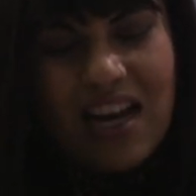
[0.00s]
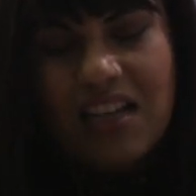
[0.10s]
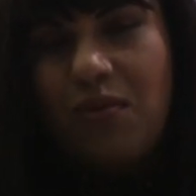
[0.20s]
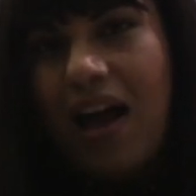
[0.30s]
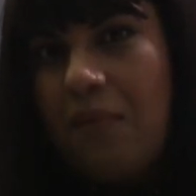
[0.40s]

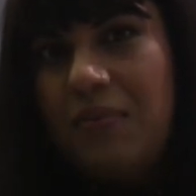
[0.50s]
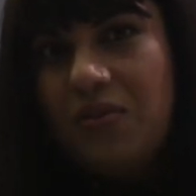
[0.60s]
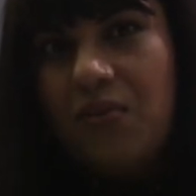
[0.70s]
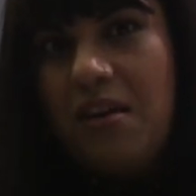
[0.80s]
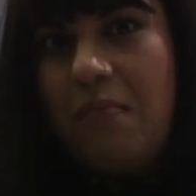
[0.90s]
that's what
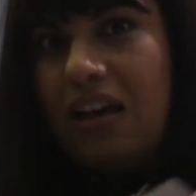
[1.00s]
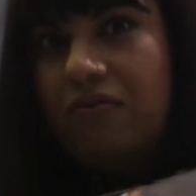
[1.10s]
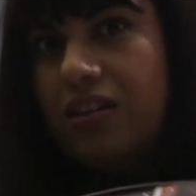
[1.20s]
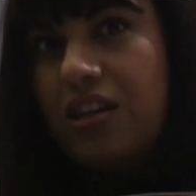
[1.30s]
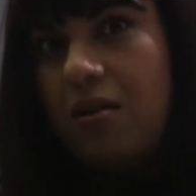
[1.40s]
happens when you make a
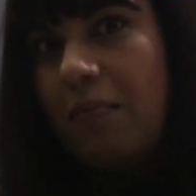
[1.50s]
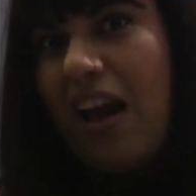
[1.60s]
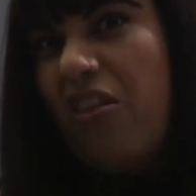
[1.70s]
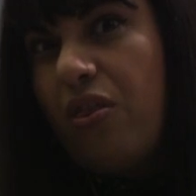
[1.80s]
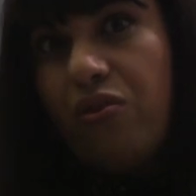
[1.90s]
video
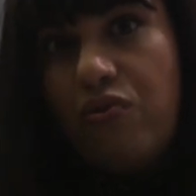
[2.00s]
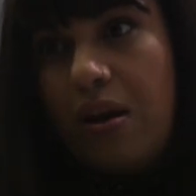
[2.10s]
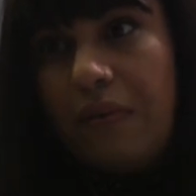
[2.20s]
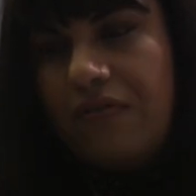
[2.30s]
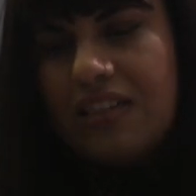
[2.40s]
about
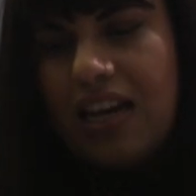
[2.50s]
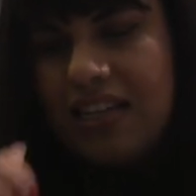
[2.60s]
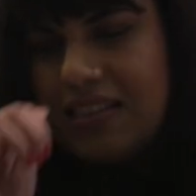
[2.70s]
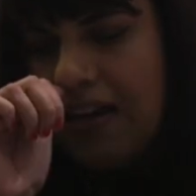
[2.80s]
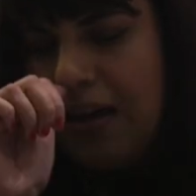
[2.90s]
3 months
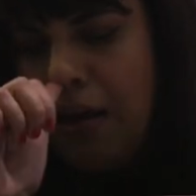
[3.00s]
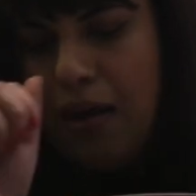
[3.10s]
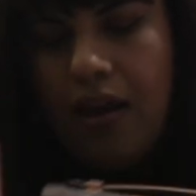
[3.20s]
later,